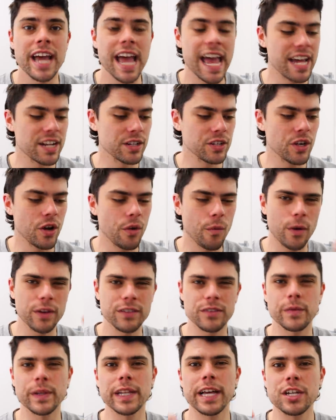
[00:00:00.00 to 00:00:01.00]
and you know
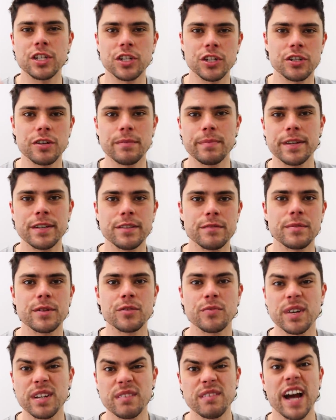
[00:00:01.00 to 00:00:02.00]
what's the relationship is
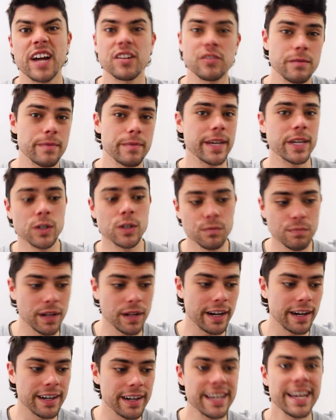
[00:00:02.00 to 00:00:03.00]
between actually being a good
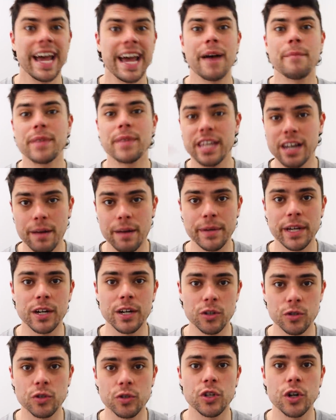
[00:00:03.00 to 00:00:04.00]
player and becoming
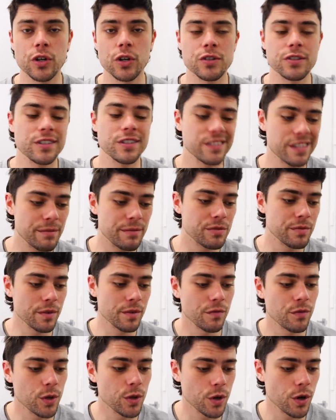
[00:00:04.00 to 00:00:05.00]
a good coach. There seems to be
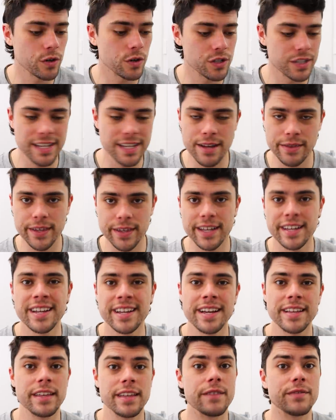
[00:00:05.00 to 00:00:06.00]
a few coaches out there
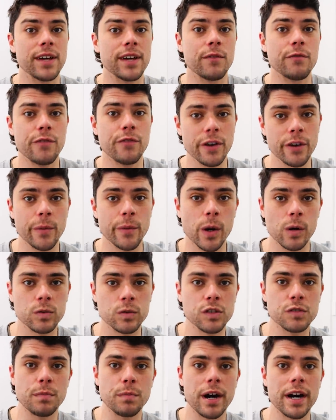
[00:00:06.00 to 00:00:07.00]
that have done very well
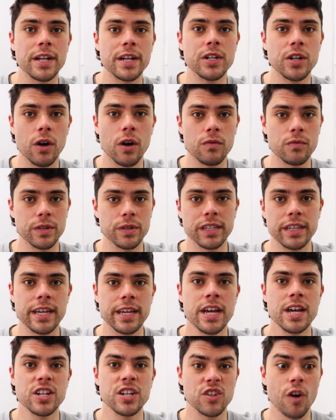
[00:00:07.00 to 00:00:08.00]
despite not really
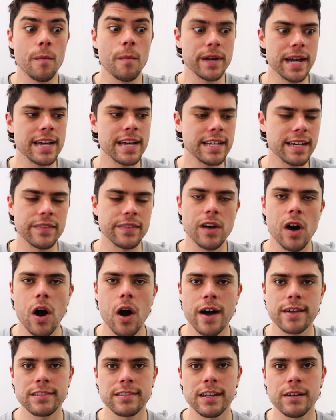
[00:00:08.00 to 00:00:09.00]
dominating at the
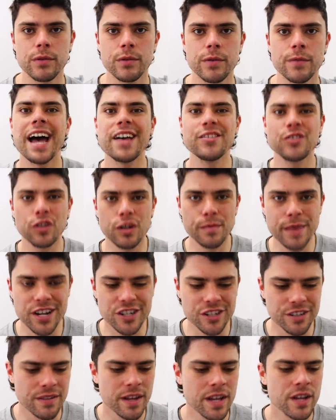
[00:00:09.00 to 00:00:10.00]
highest level. As you can
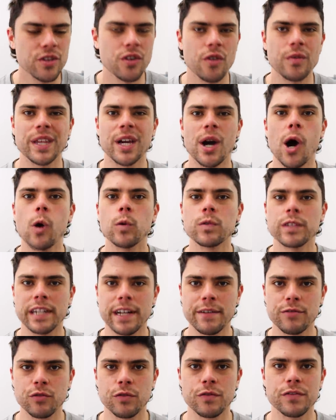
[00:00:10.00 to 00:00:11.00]
imagine, not really old
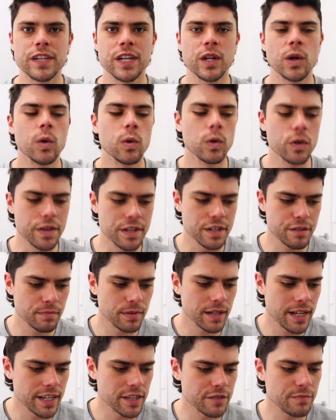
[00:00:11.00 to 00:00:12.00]
enough to have seen all of these
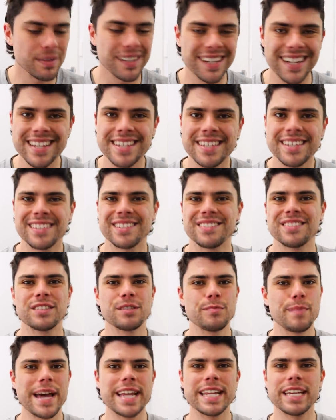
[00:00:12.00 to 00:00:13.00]
players play. They're
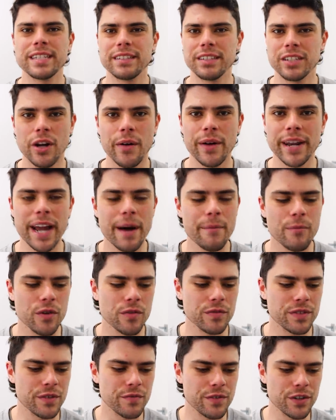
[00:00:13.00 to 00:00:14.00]
spanning, you know, a number
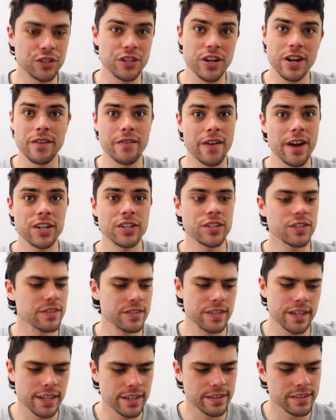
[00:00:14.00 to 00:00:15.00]
of different
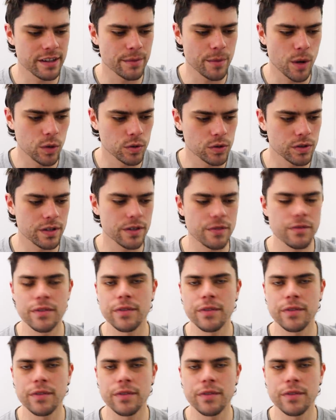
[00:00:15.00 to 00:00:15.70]
generations here, some older